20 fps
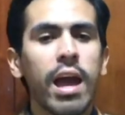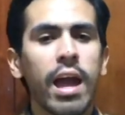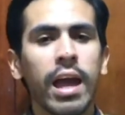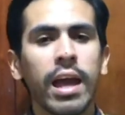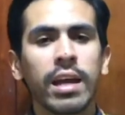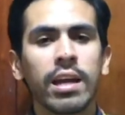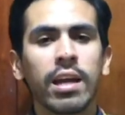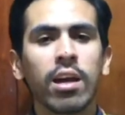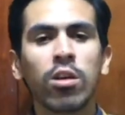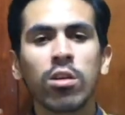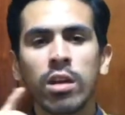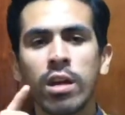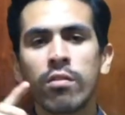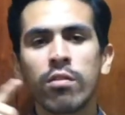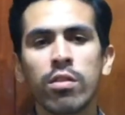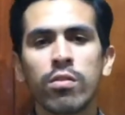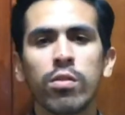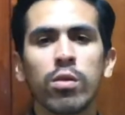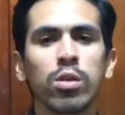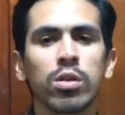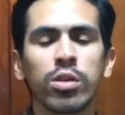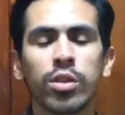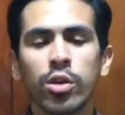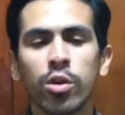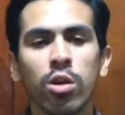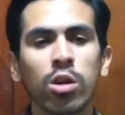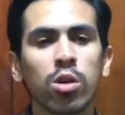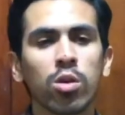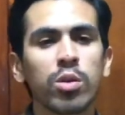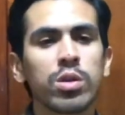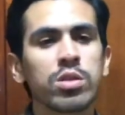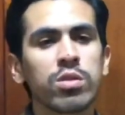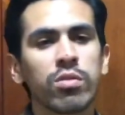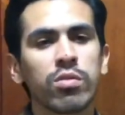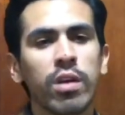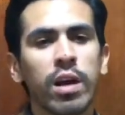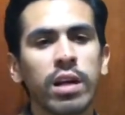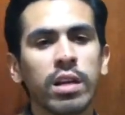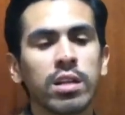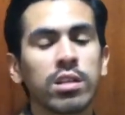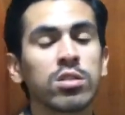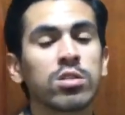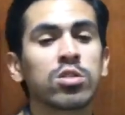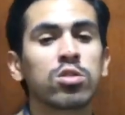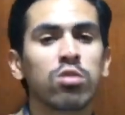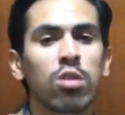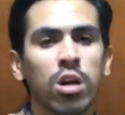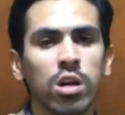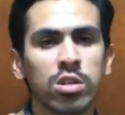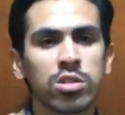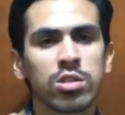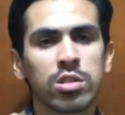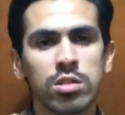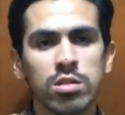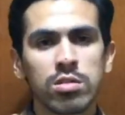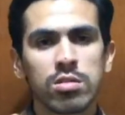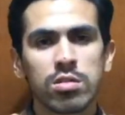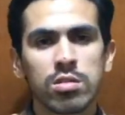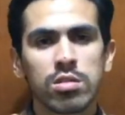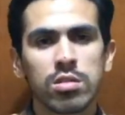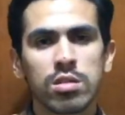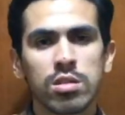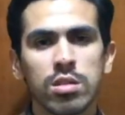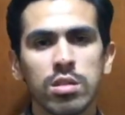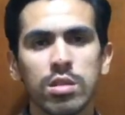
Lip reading: and on every folder you're going to find instructions.